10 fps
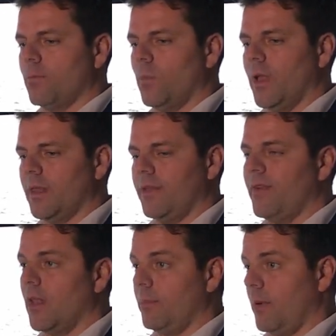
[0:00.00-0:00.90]
will
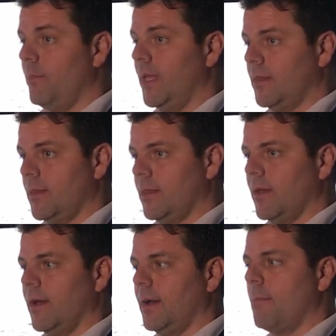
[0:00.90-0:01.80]
develop a bit
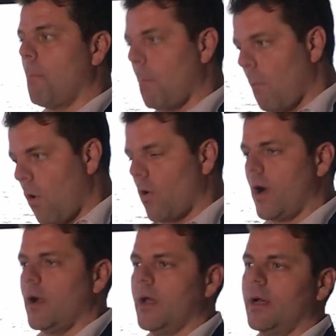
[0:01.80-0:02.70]

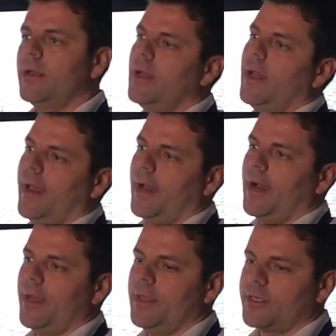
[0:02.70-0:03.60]
more
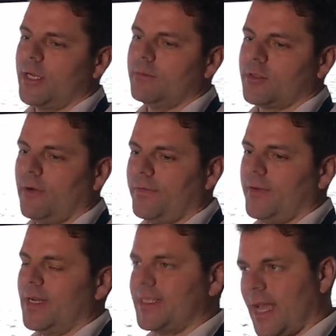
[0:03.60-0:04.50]
in terms of
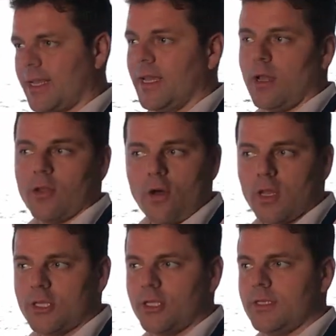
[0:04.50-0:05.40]
technical
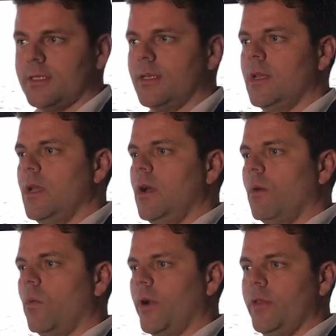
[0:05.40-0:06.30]
knowledges.
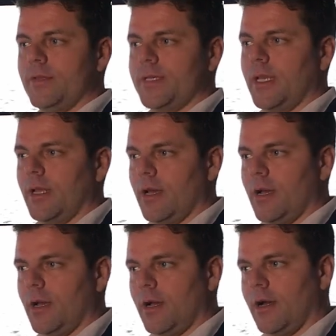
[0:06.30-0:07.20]
We're using
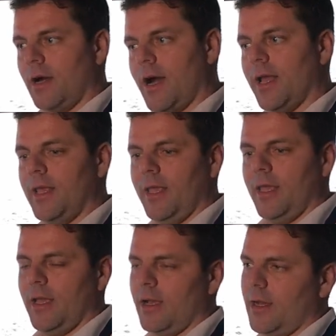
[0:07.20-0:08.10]

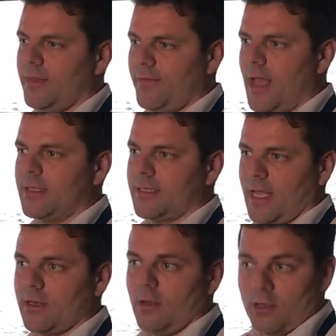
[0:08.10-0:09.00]
highly advanced,
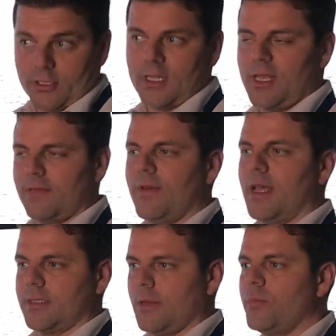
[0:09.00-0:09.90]
technologically
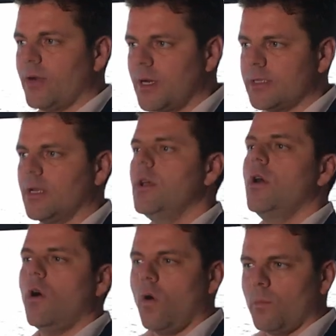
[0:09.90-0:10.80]
advanced computers
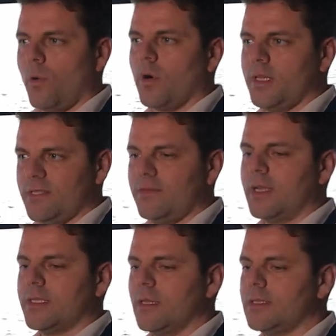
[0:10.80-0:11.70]
on board these
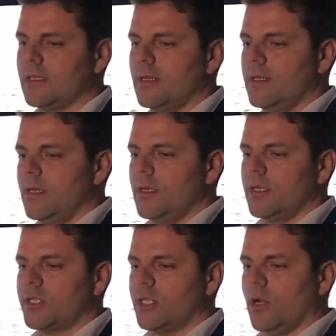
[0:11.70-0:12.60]
vessels,
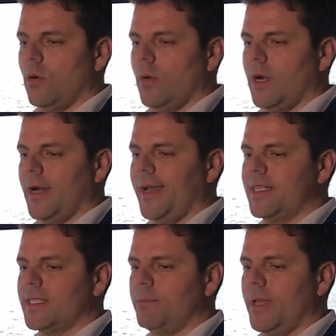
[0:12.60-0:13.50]
so
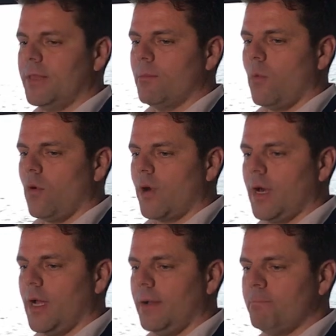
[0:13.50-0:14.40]
it's a bit
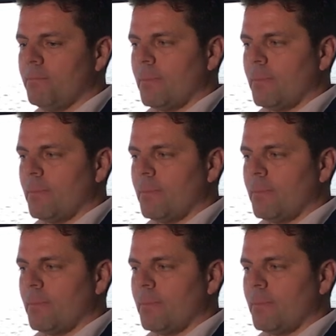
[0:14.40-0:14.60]
more,